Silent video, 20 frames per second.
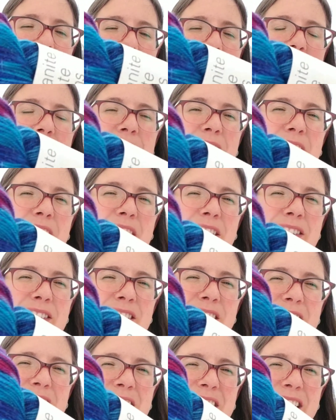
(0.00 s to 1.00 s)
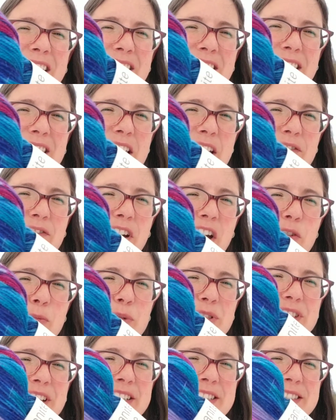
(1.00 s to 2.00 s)
nylon, and then that 5%
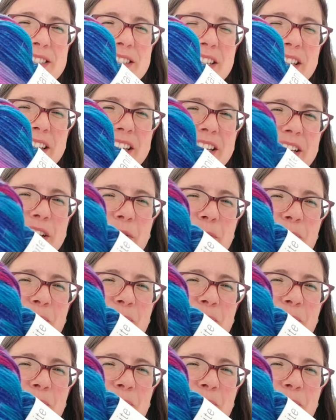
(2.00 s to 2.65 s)
stellina,